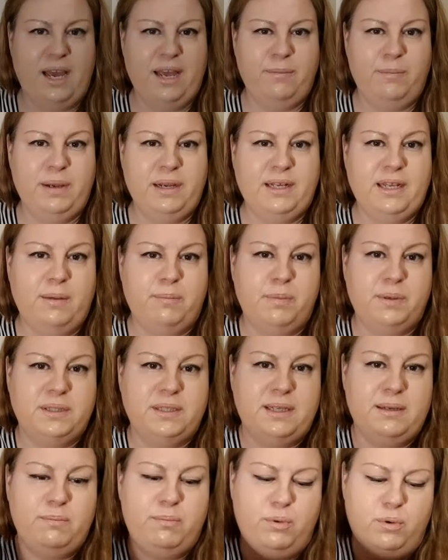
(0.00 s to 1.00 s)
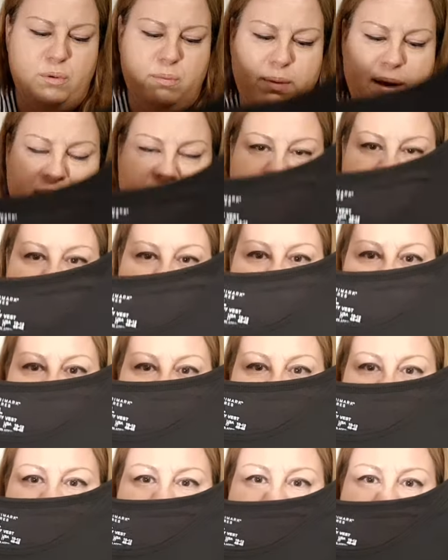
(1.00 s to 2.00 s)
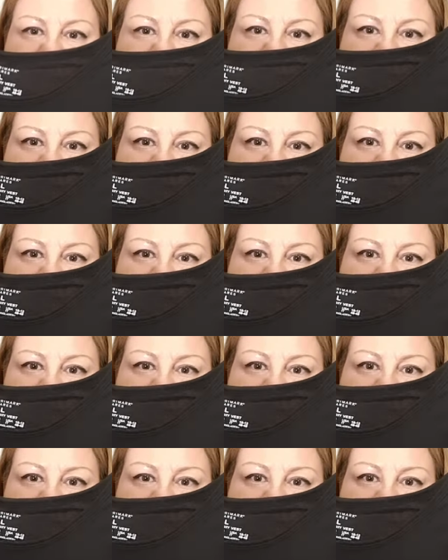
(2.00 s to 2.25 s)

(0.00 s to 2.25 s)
I picked up a simple black vest.